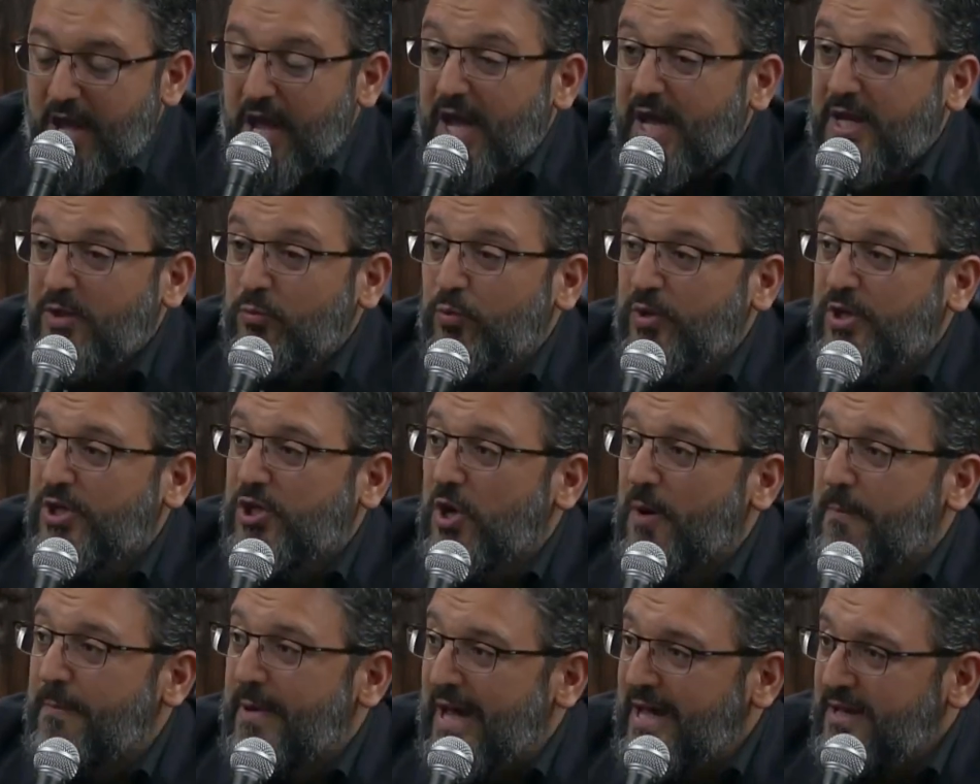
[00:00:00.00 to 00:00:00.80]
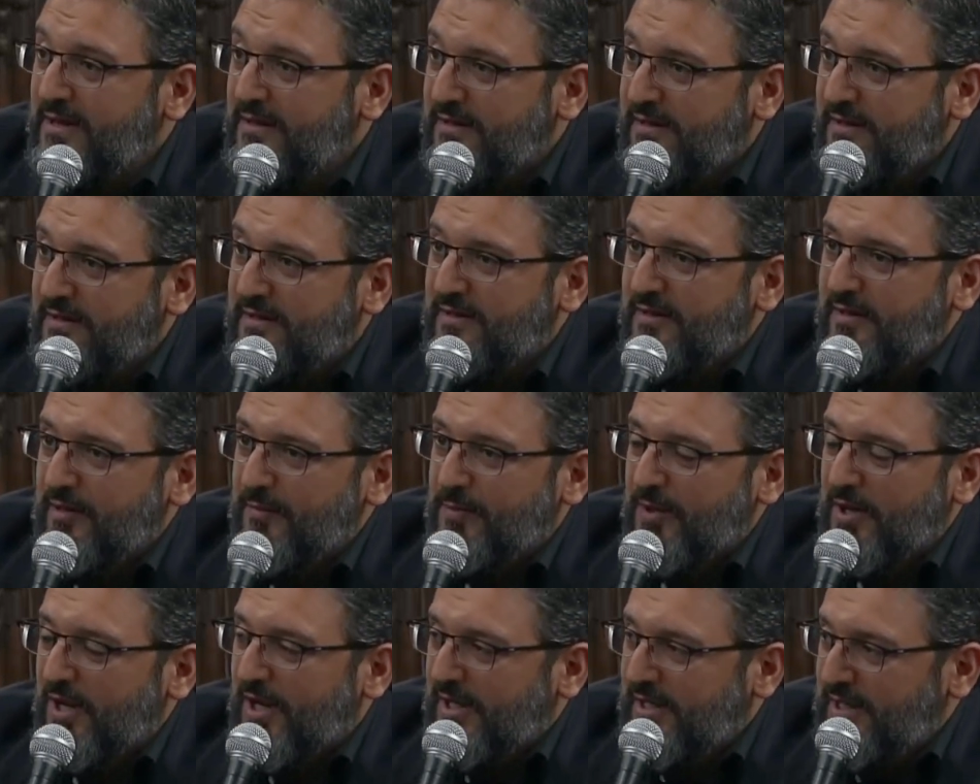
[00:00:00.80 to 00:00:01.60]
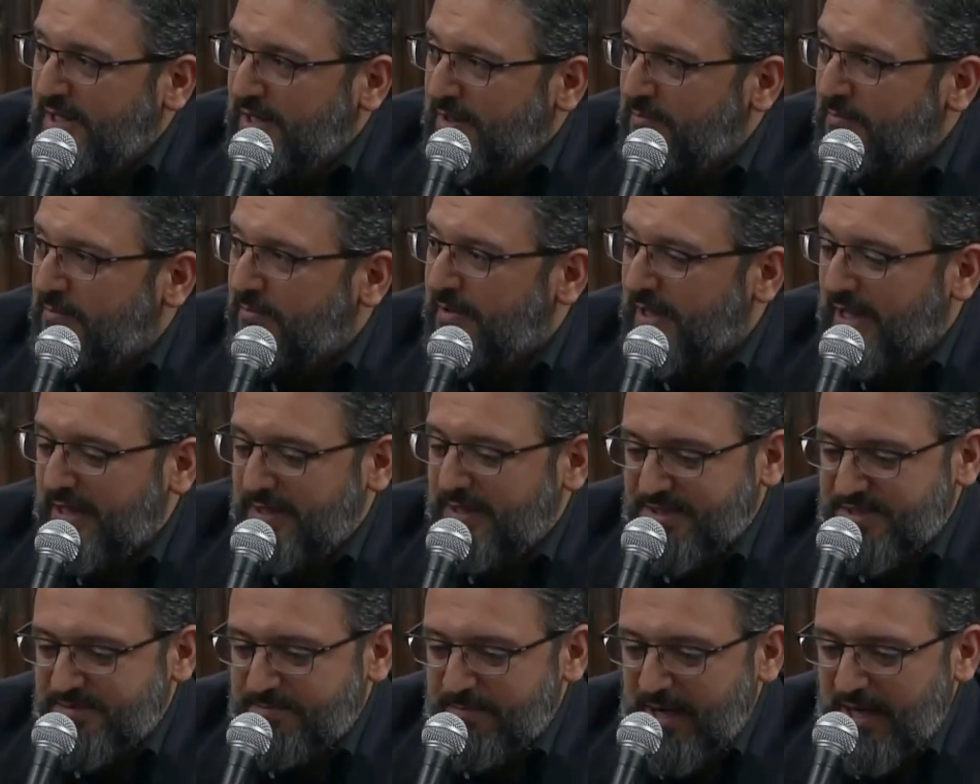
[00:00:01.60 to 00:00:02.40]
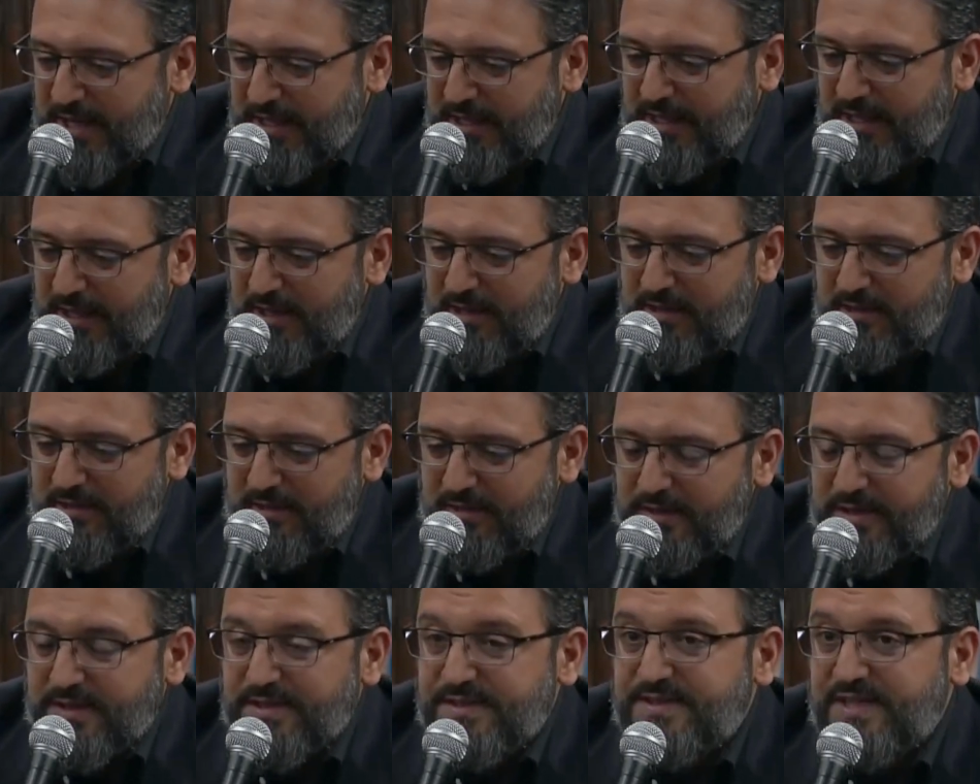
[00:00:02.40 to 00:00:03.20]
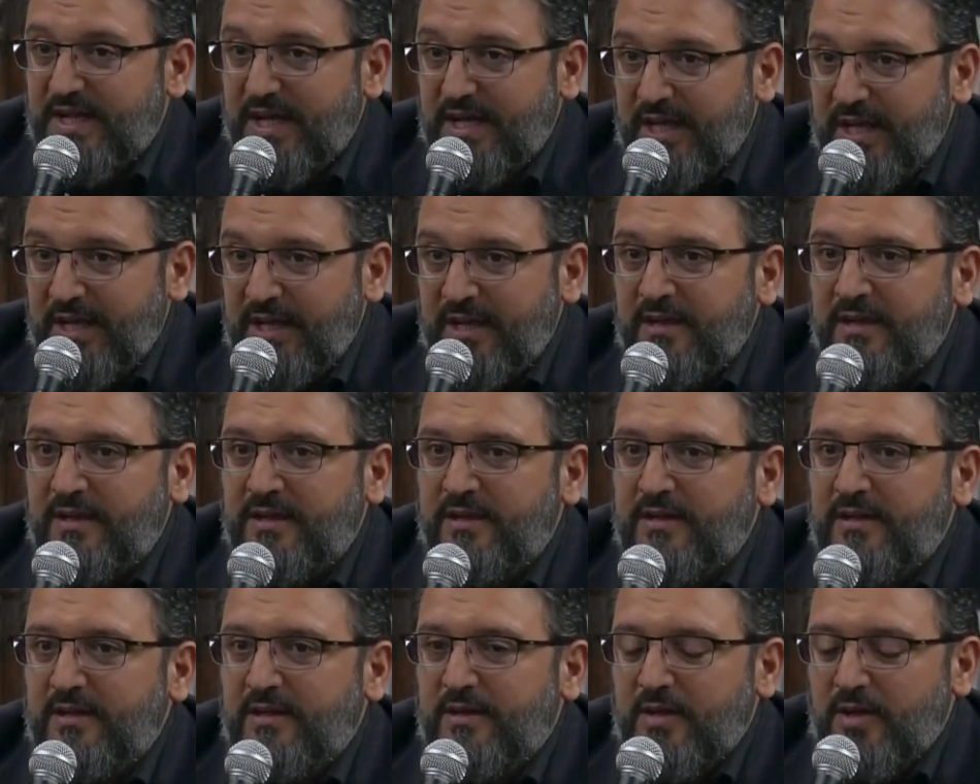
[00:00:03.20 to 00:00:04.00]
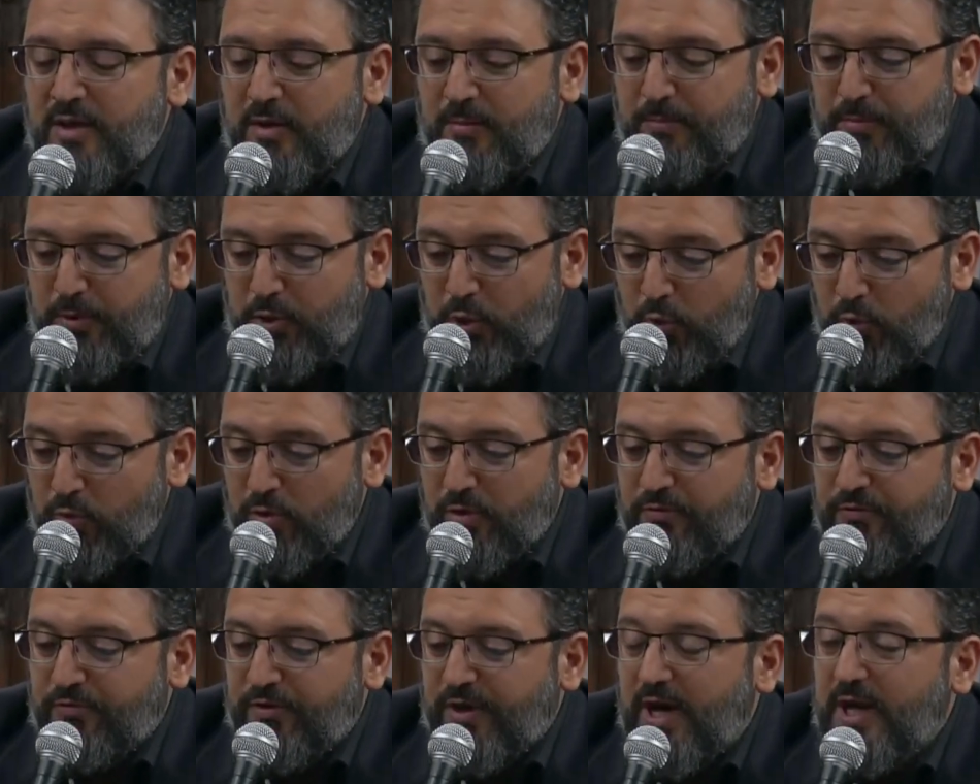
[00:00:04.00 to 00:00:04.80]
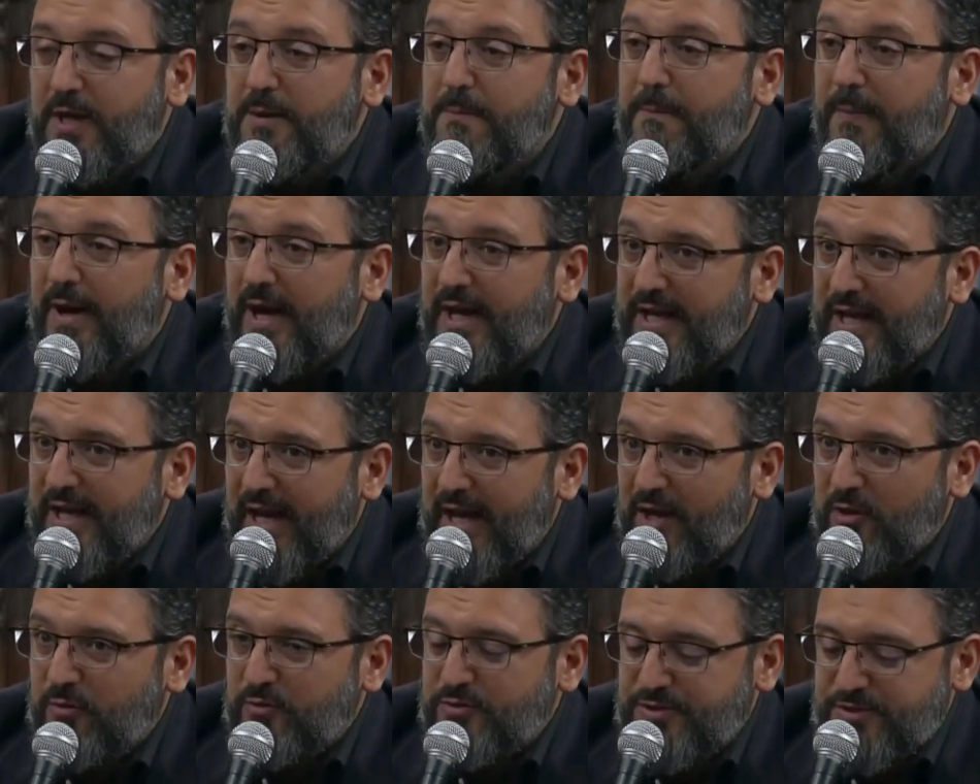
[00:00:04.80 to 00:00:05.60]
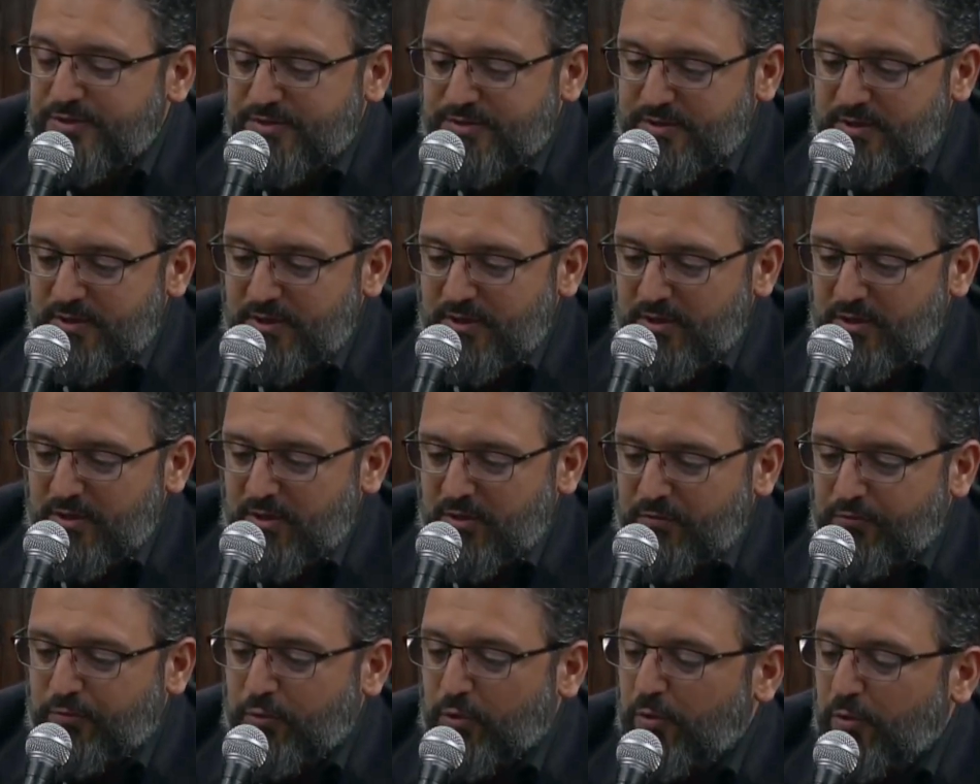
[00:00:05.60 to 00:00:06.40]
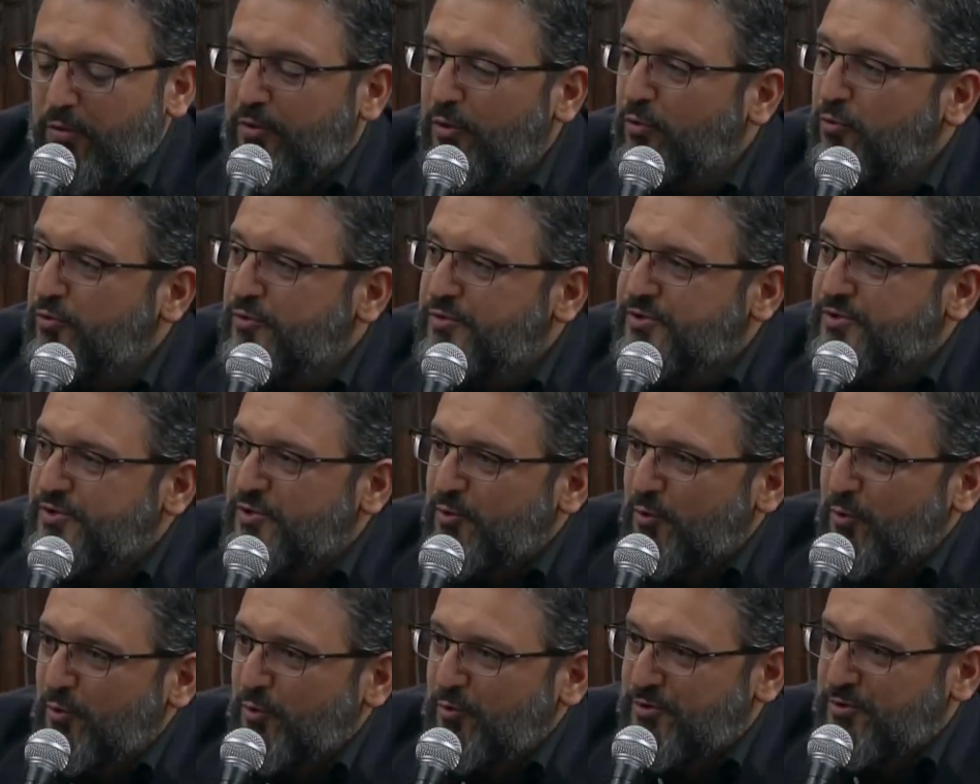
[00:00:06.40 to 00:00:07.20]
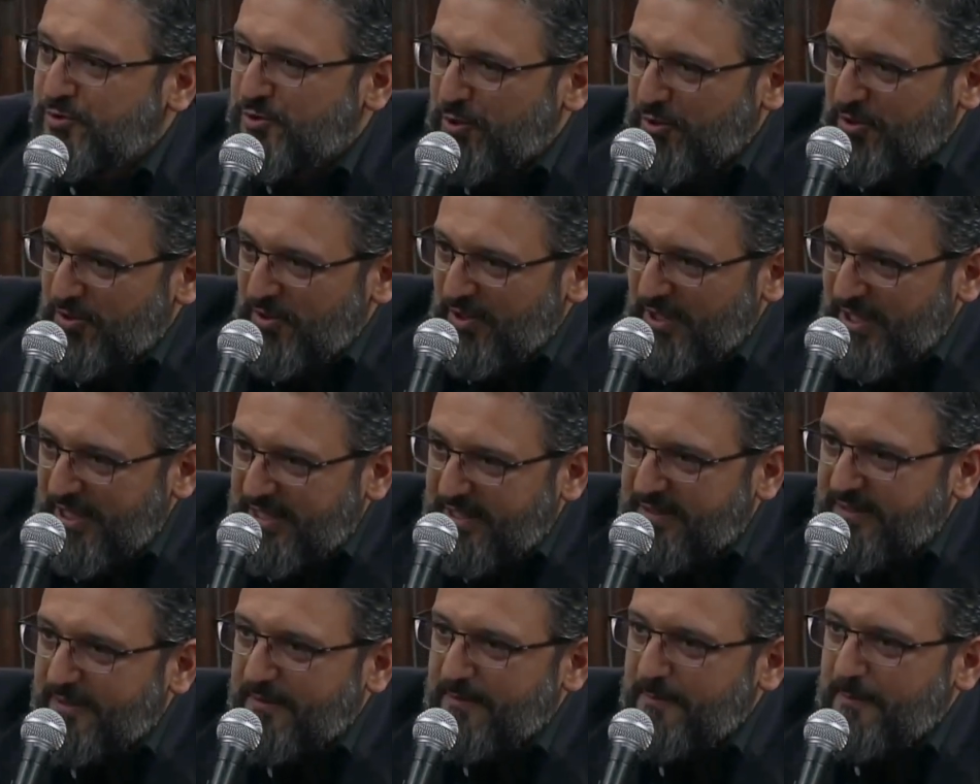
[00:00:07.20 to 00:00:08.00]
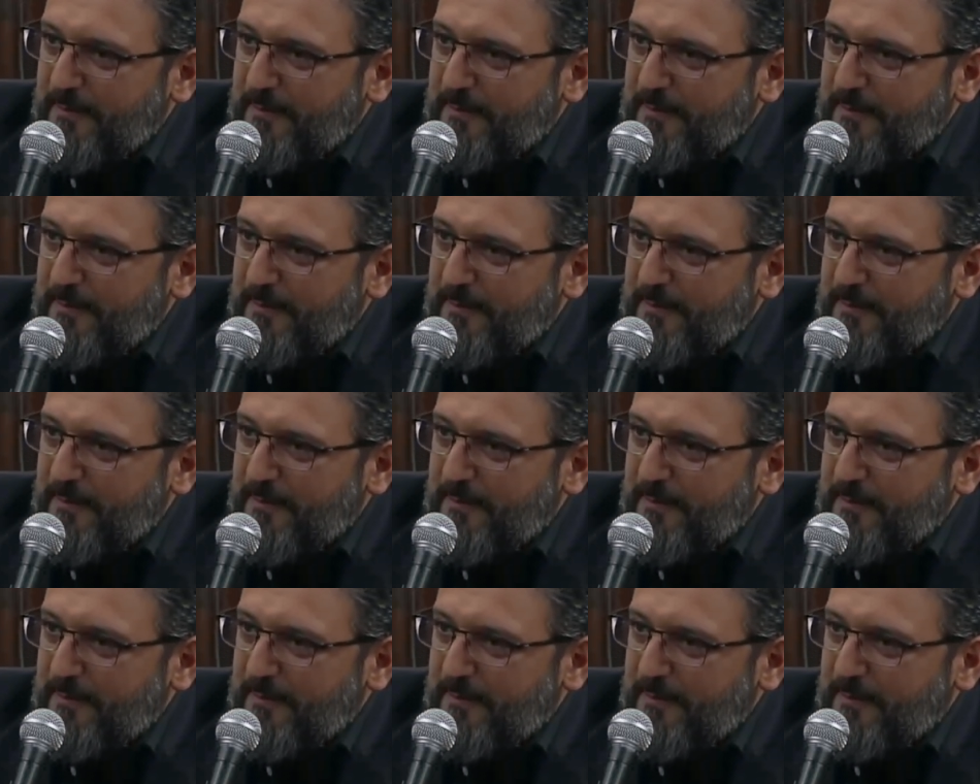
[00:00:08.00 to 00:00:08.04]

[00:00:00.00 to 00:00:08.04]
And we commanded Ibrahim and Ismail, saying, Purify my house for those who circle it,